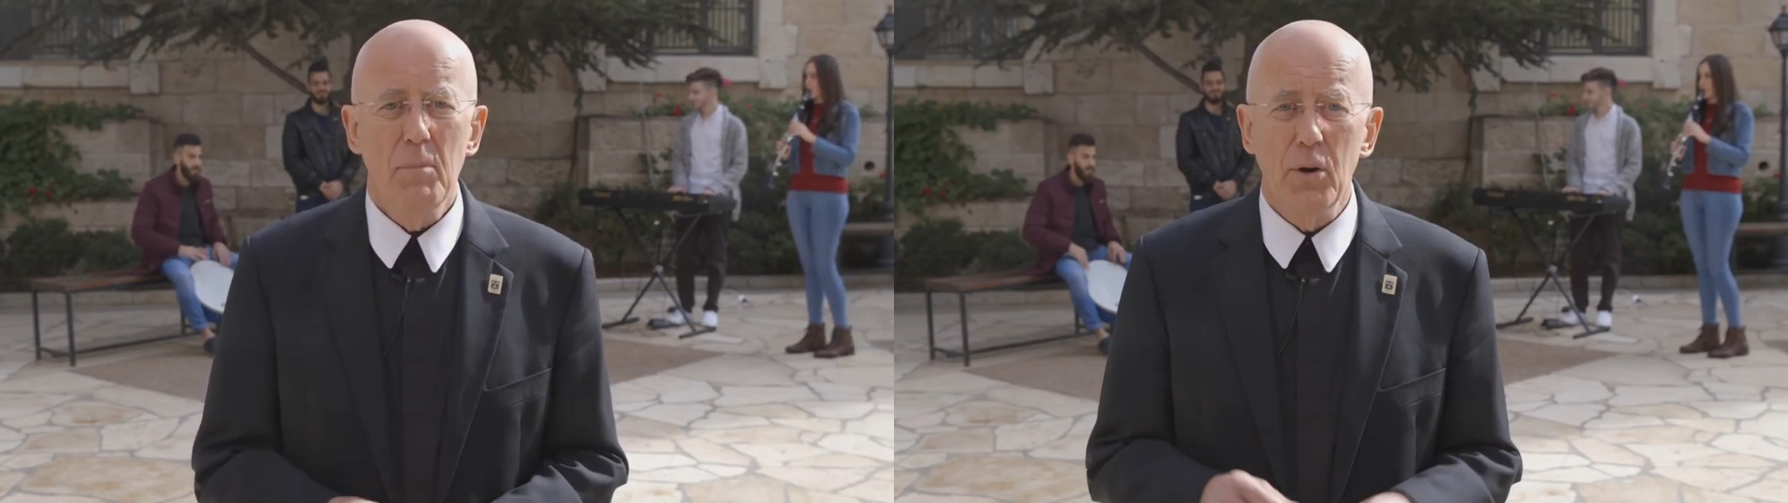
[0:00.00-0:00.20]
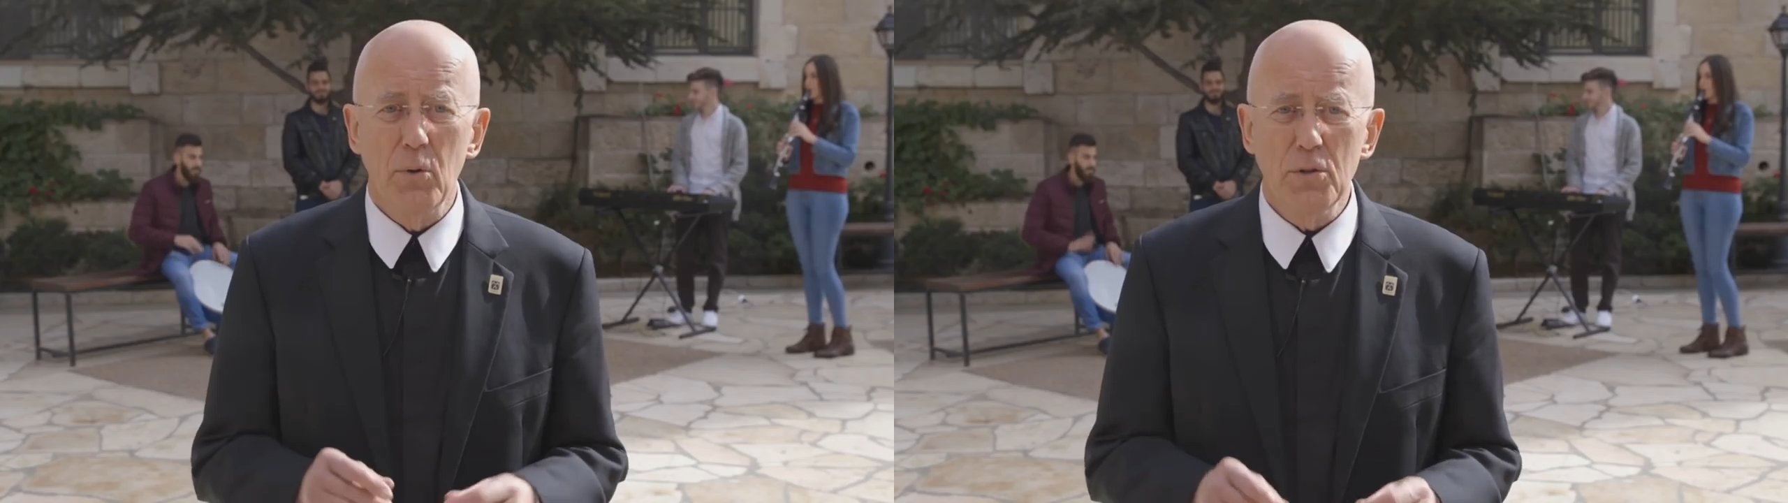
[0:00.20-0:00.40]

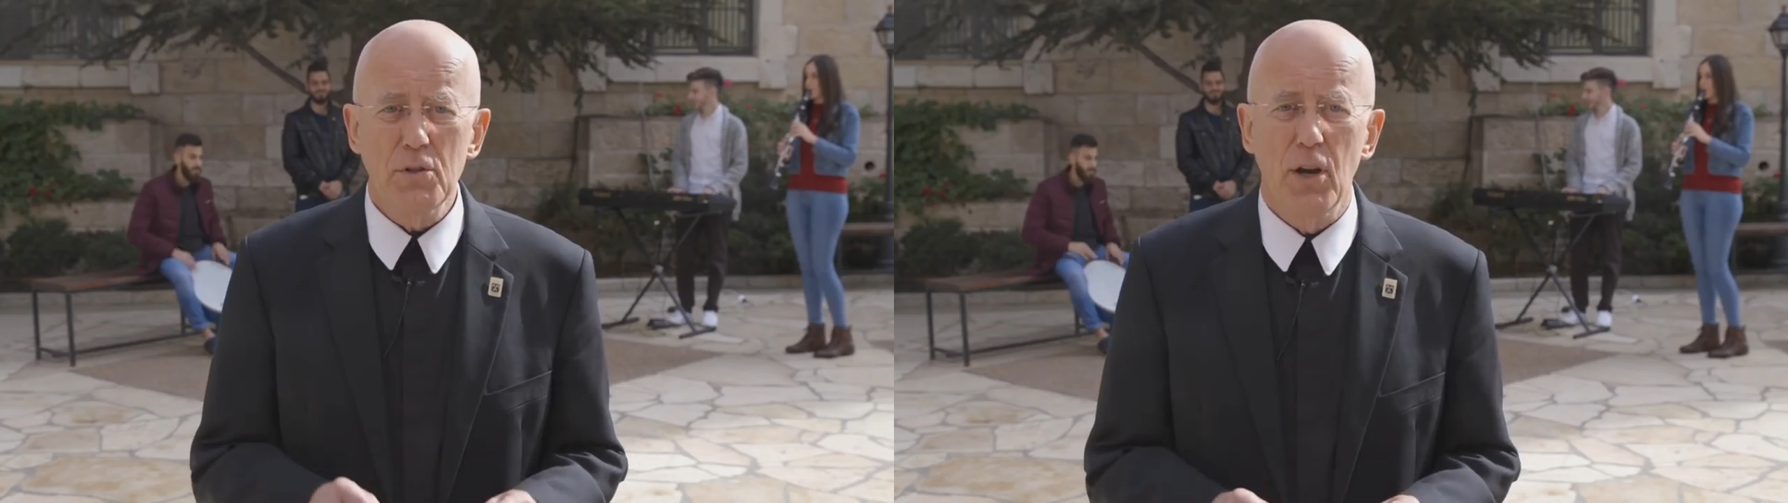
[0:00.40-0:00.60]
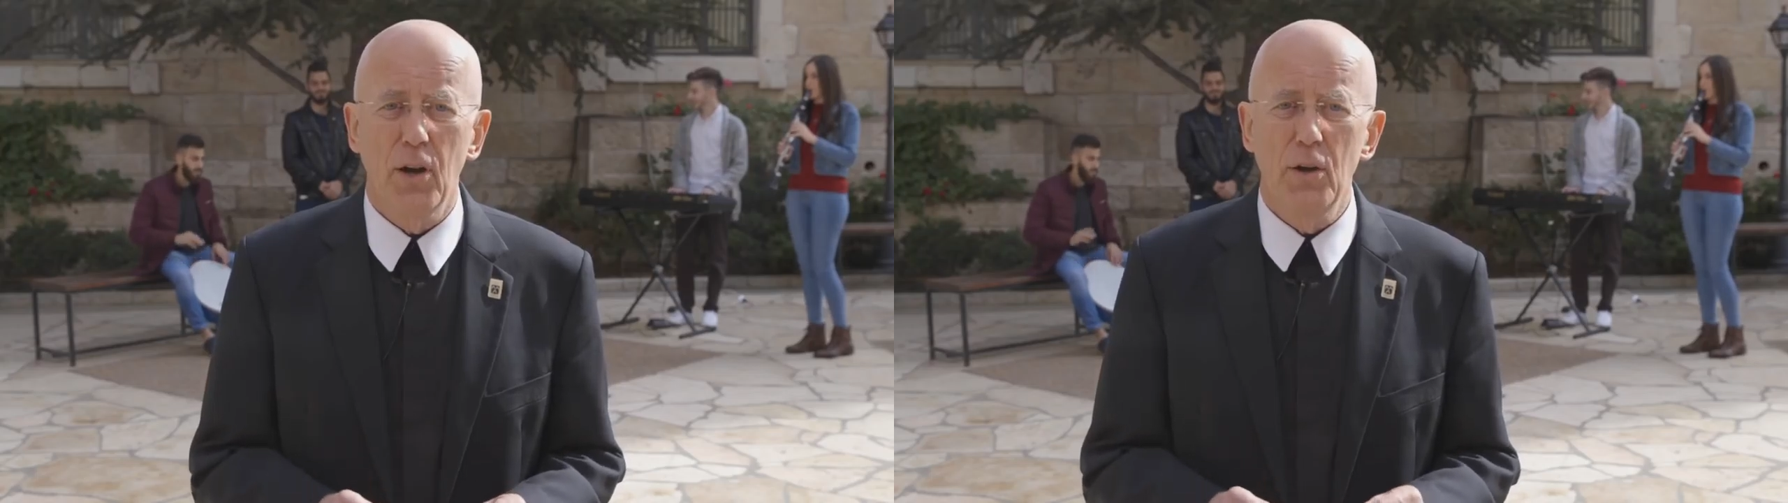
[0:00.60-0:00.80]
but
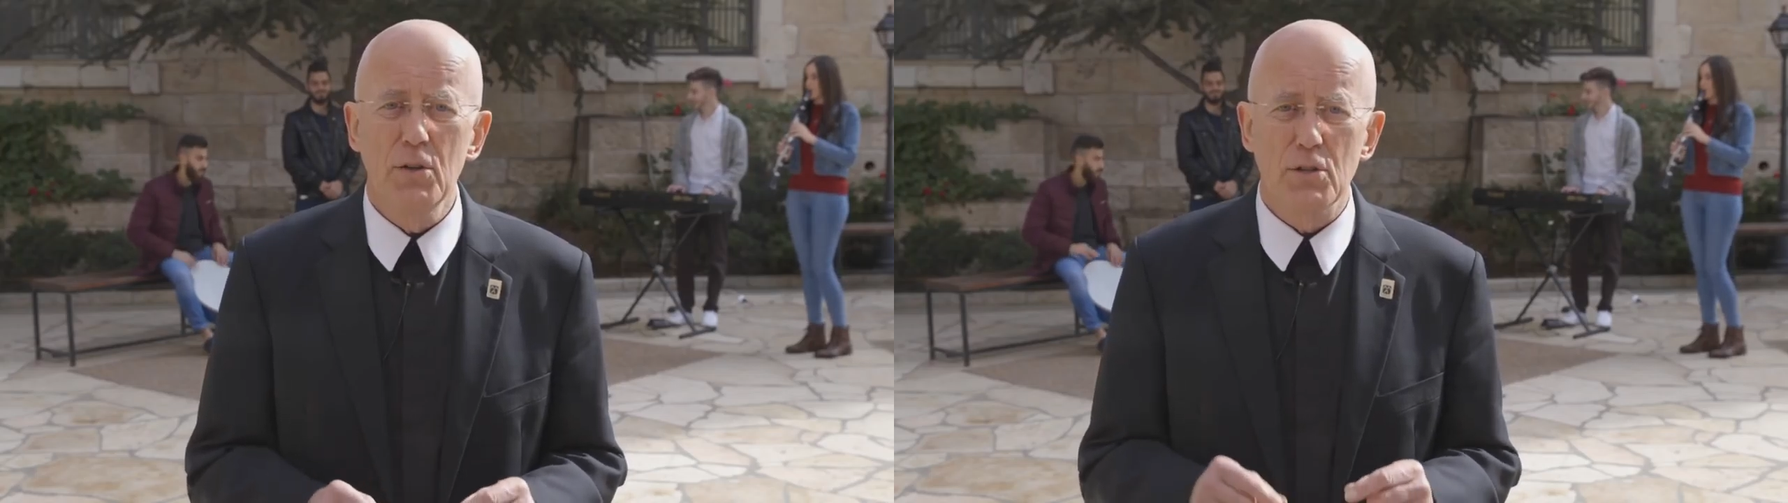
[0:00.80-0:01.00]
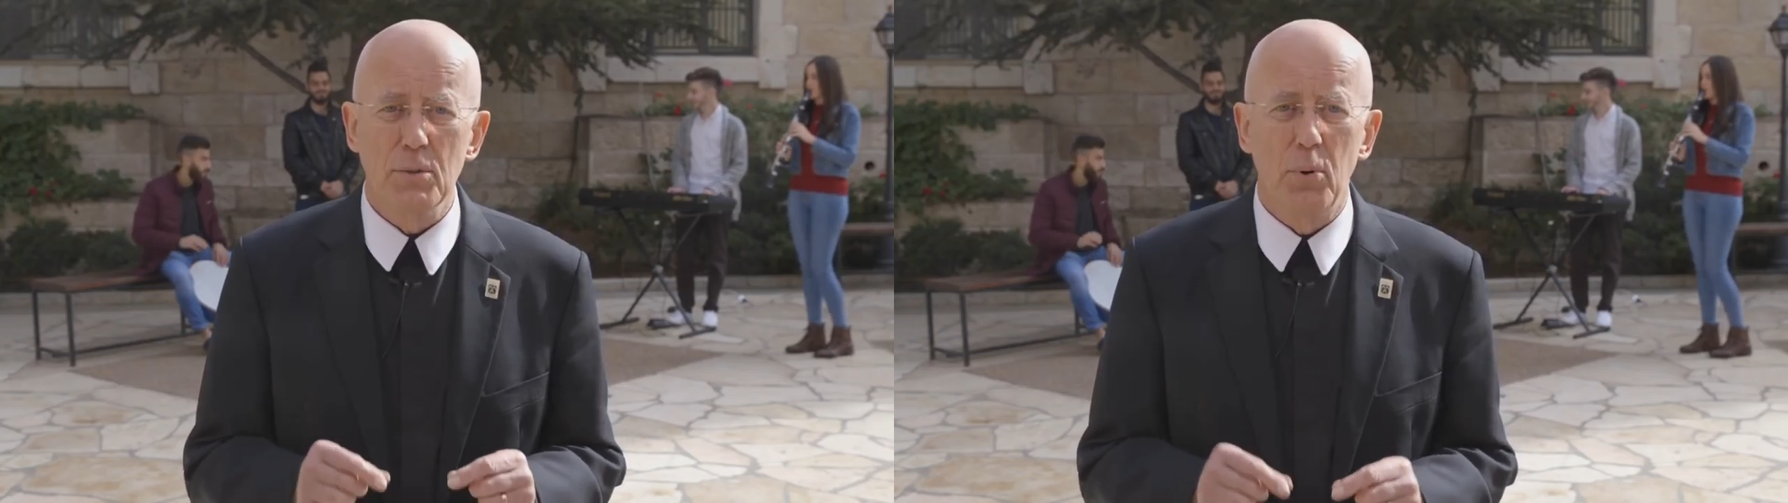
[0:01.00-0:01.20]

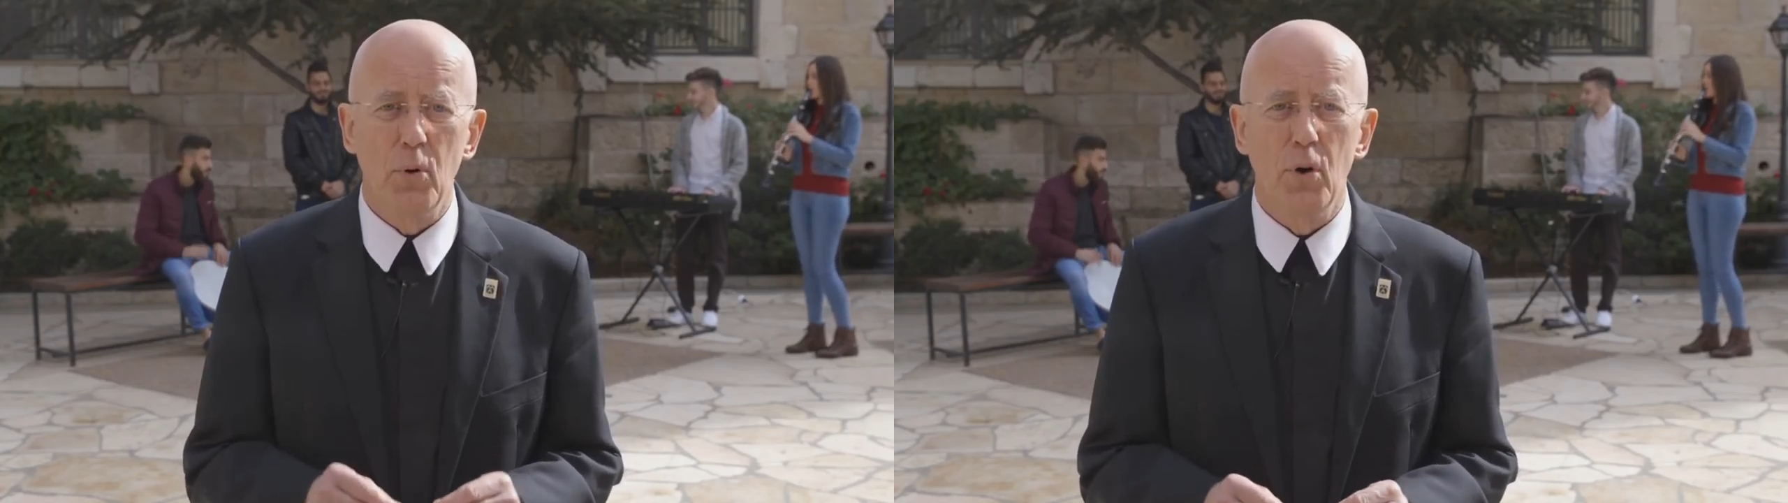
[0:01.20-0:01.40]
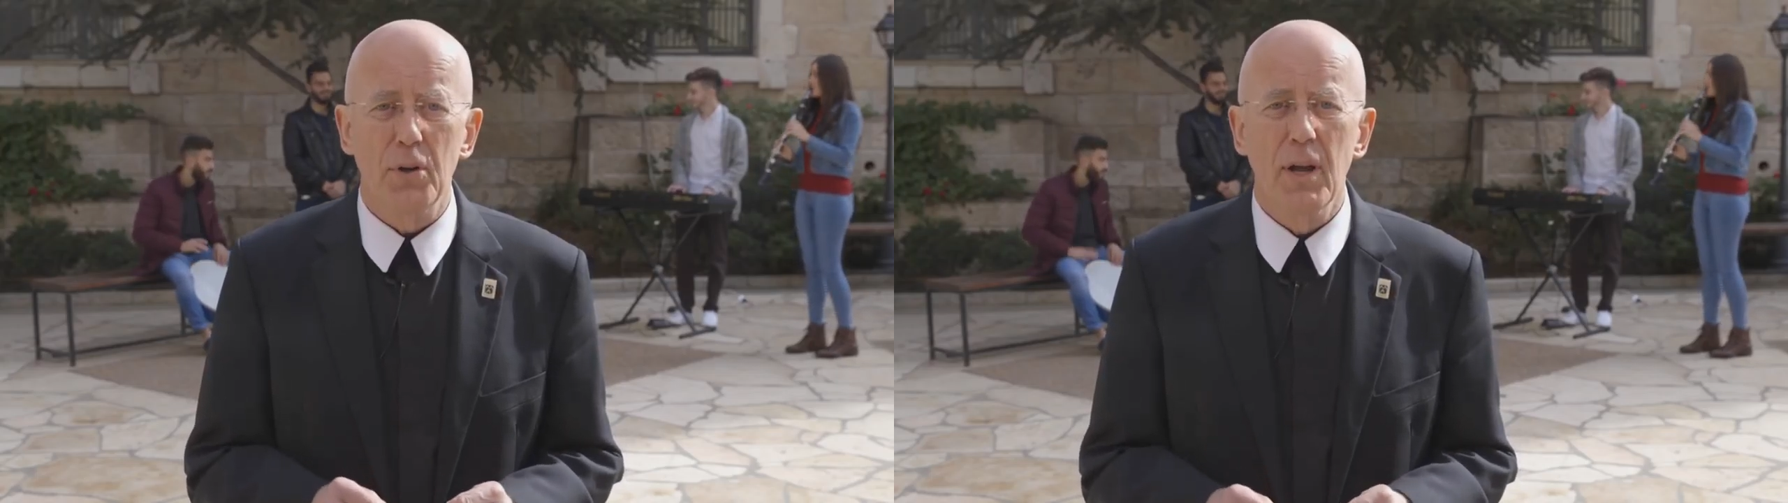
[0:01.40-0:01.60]
also
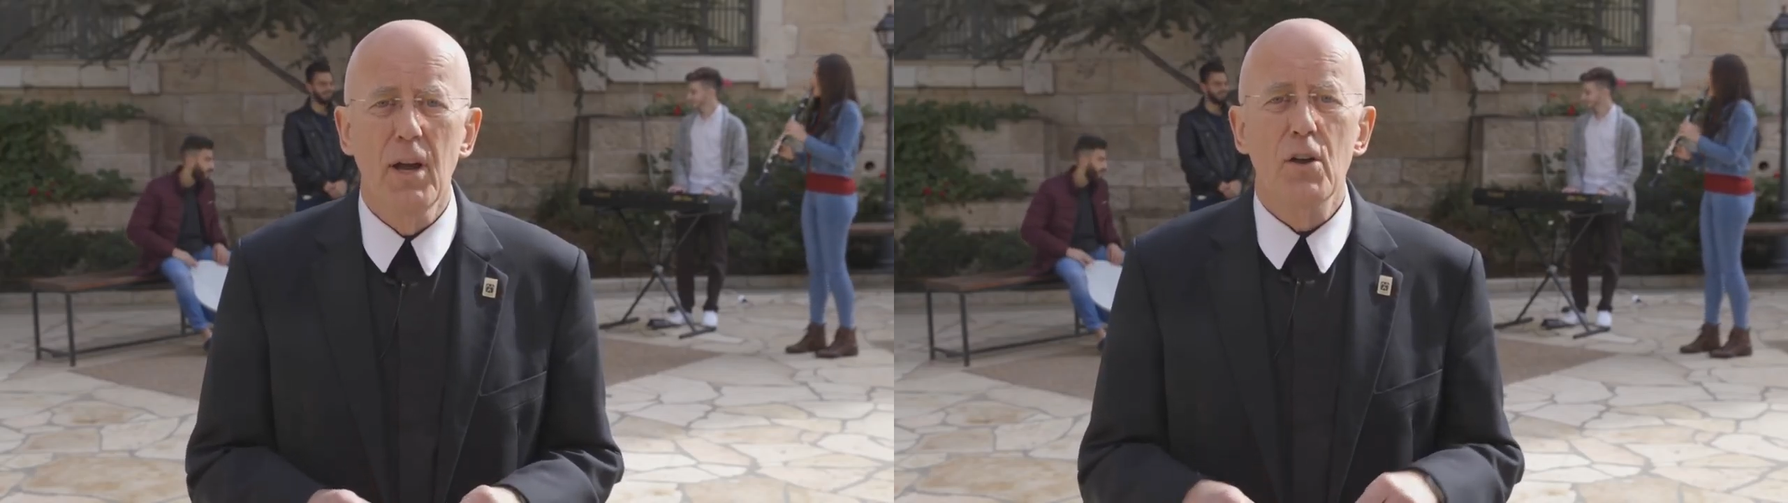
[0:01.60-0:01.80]
support